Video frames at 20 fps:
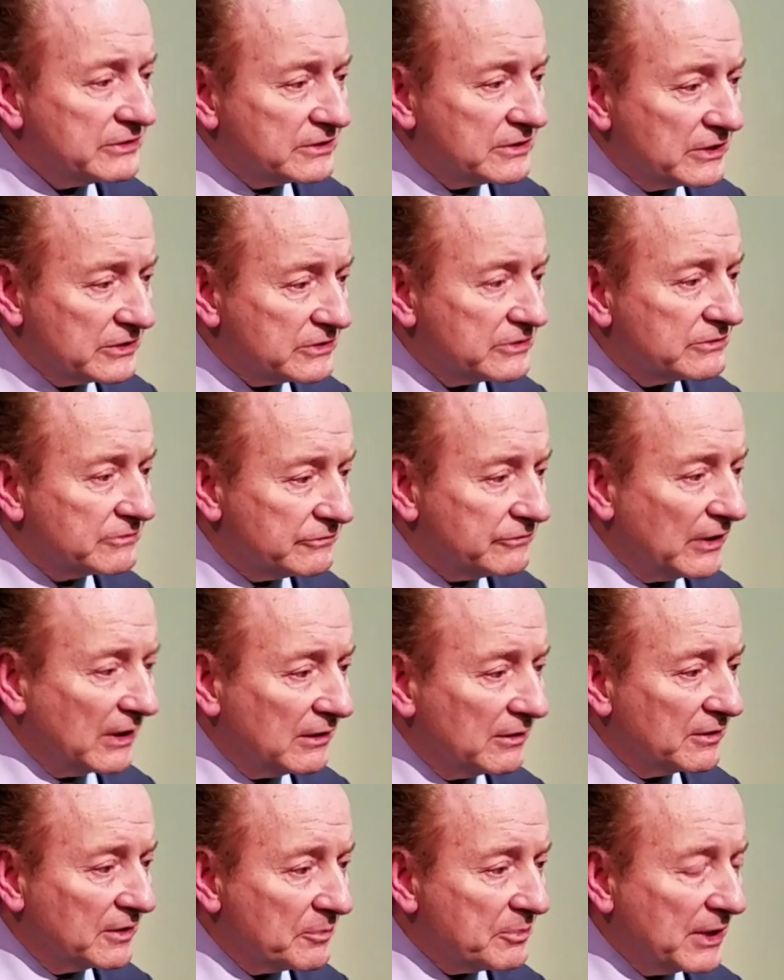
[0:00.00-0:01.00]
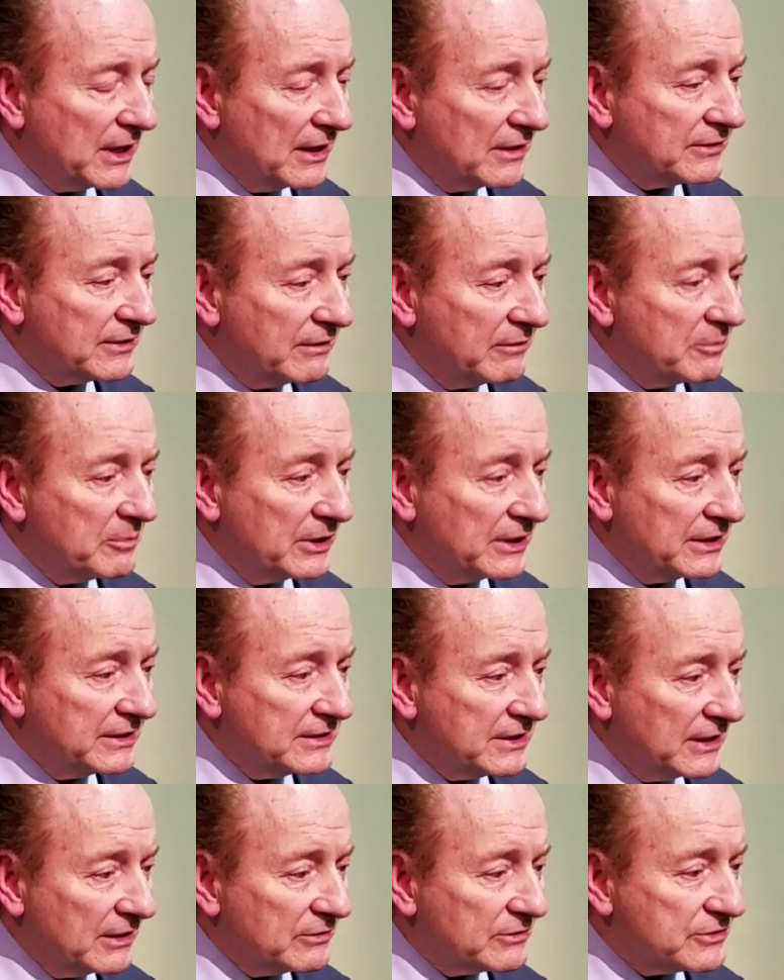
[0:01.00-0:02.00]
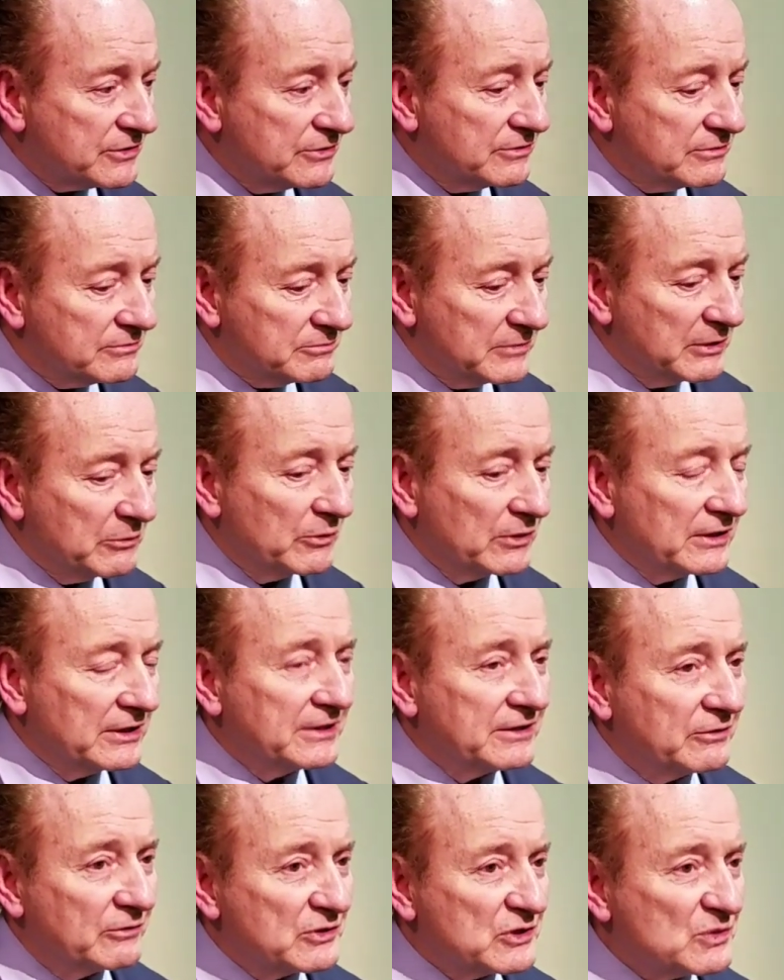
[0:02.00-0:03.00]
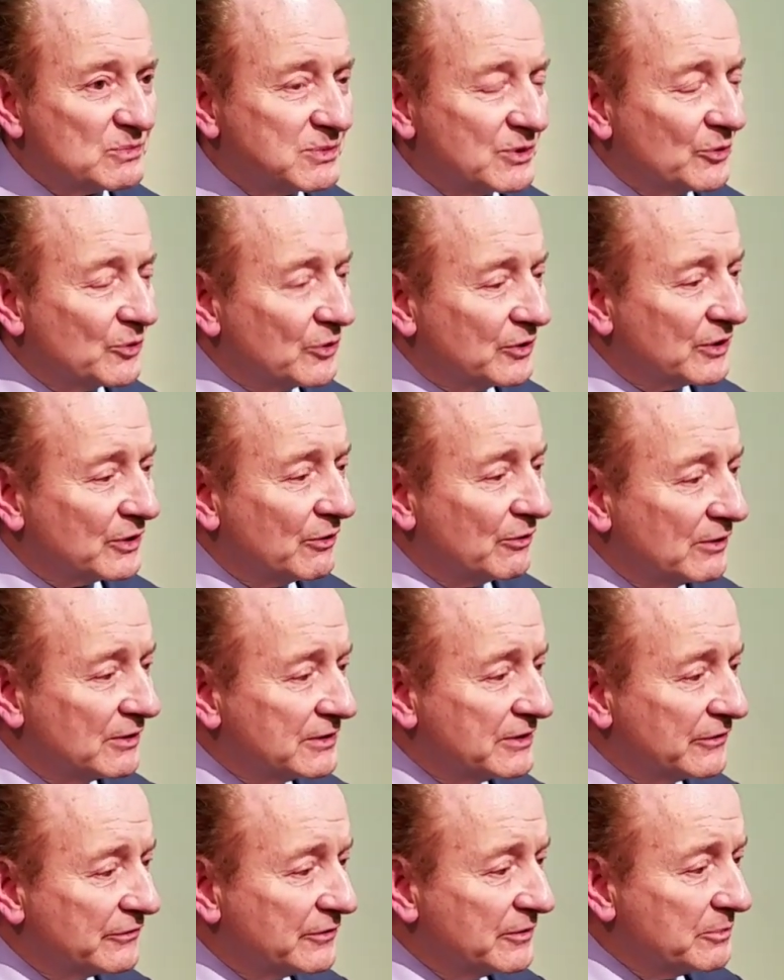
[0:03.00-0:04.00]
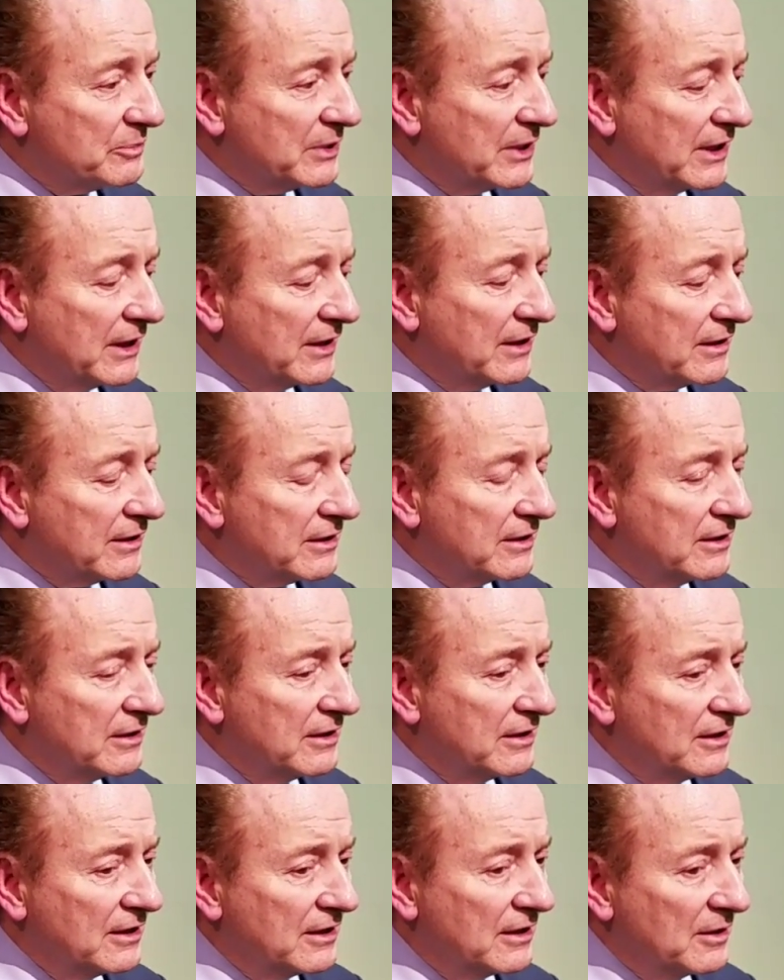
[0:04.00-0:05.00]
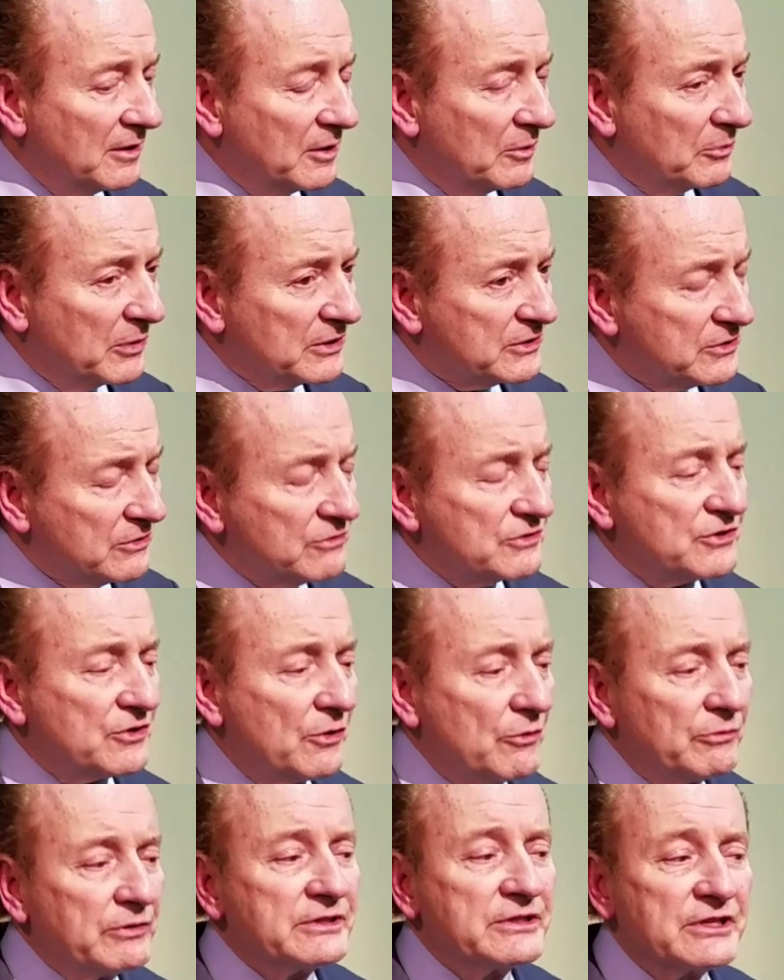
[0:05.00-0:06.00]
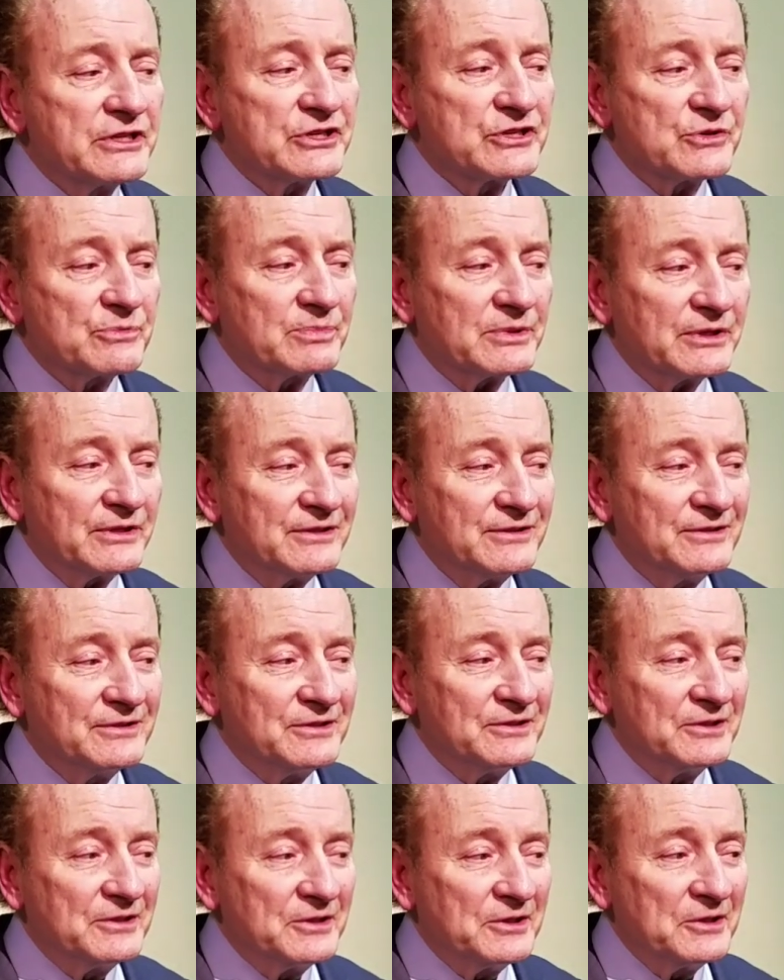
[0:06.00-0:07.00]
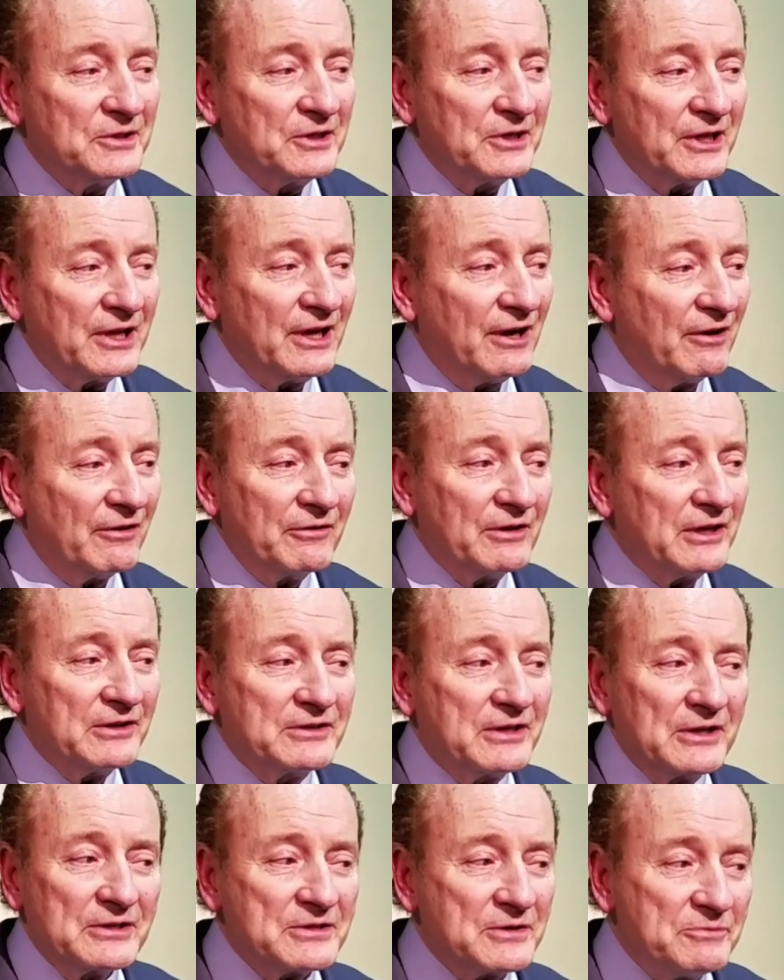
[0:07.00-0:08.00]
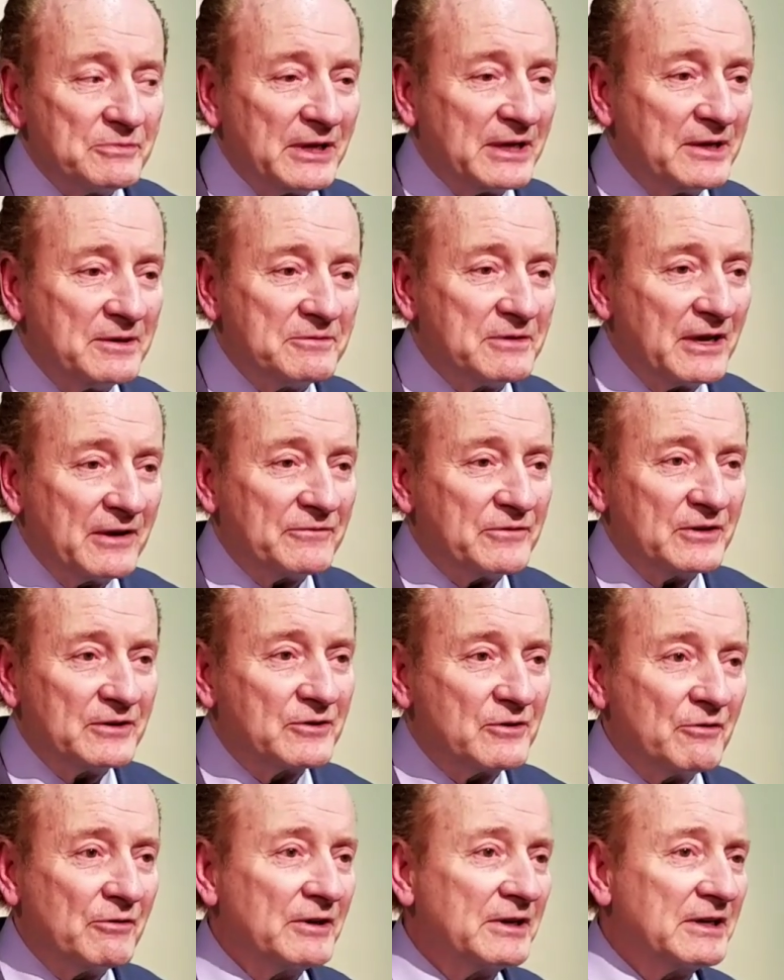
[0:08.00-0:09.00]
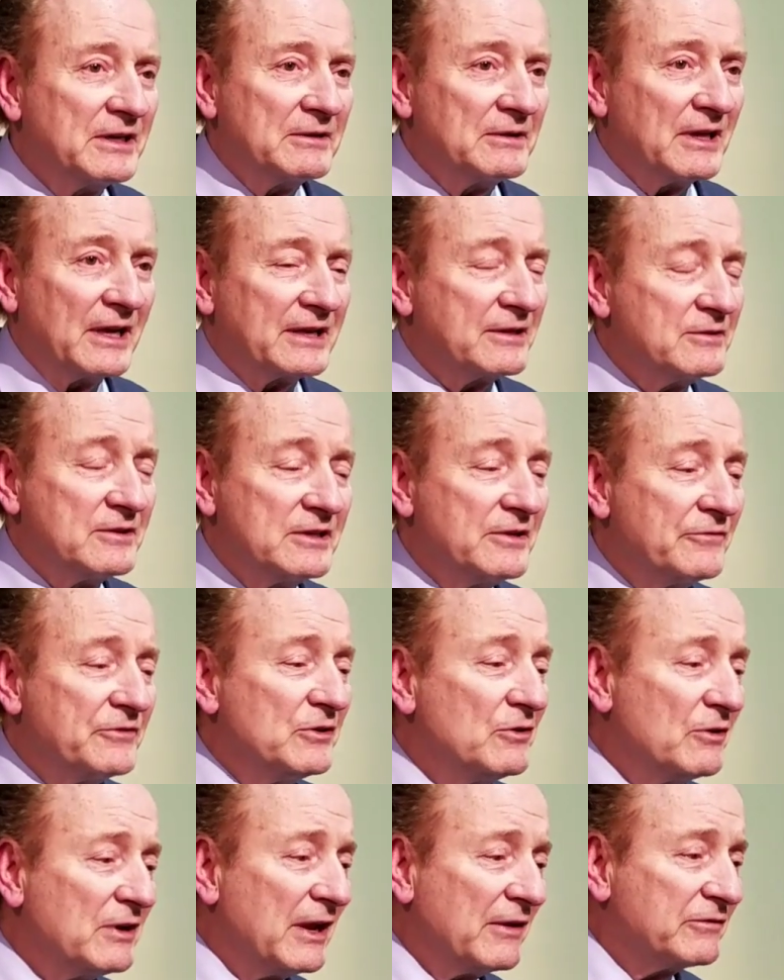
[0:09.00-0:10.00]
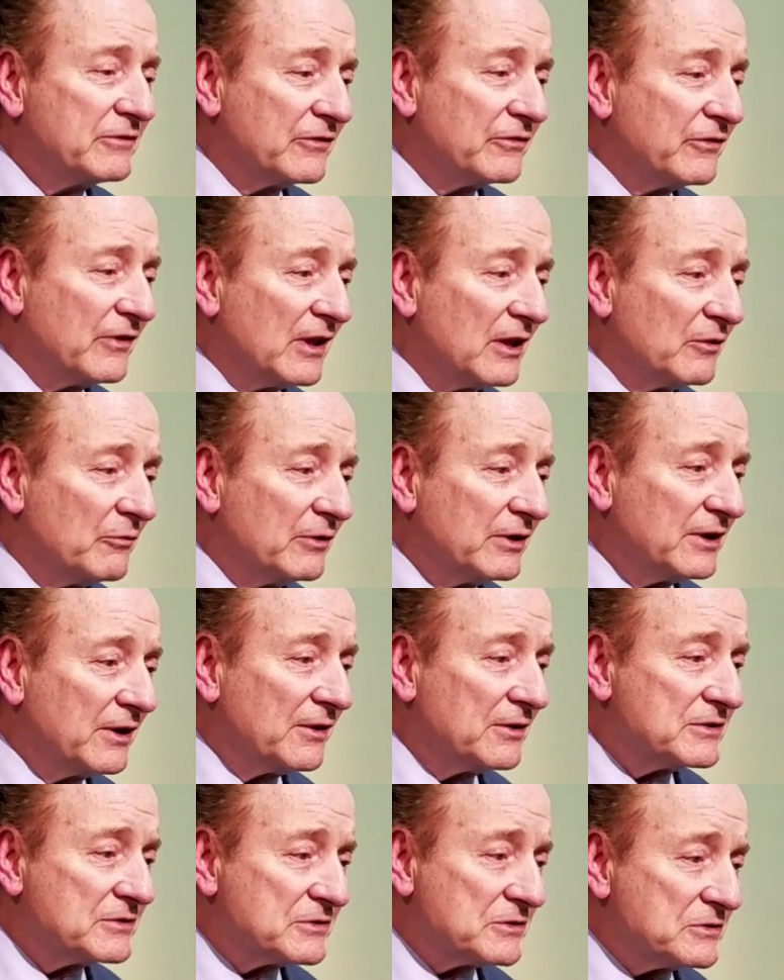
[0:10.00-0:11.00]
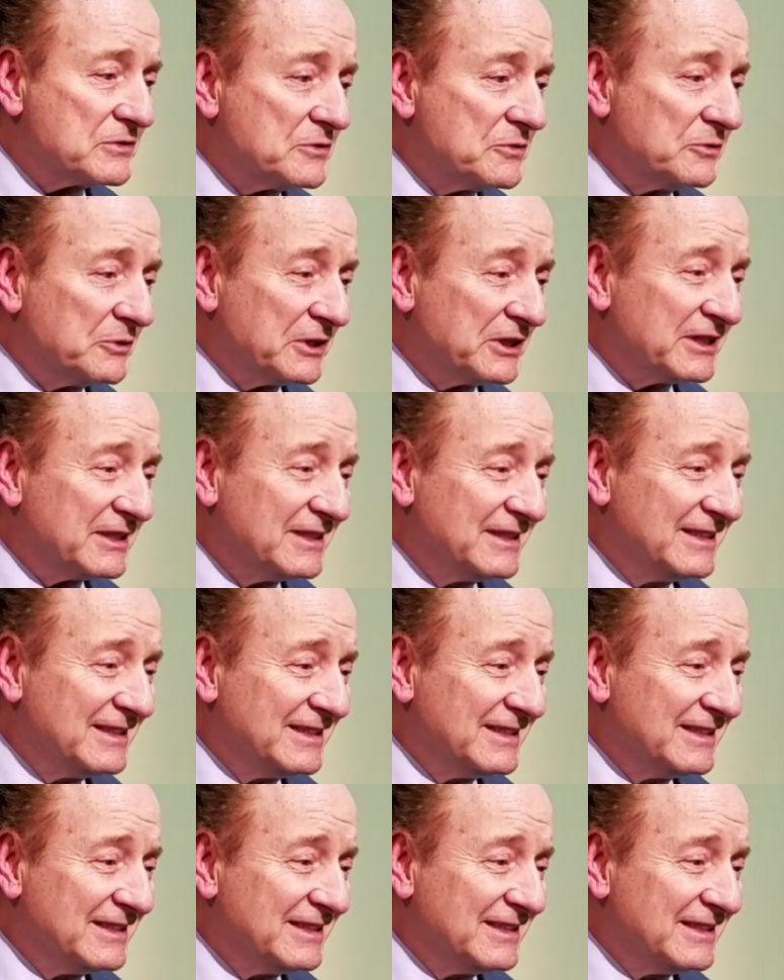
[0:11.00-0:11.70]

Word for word: just follow the path everybody tells you, be willing to explore and go on a different path, but do so with discipline. Mm-hmm. You know, it doesn't mean if you're going, like, if you don't have to follow what others are doing,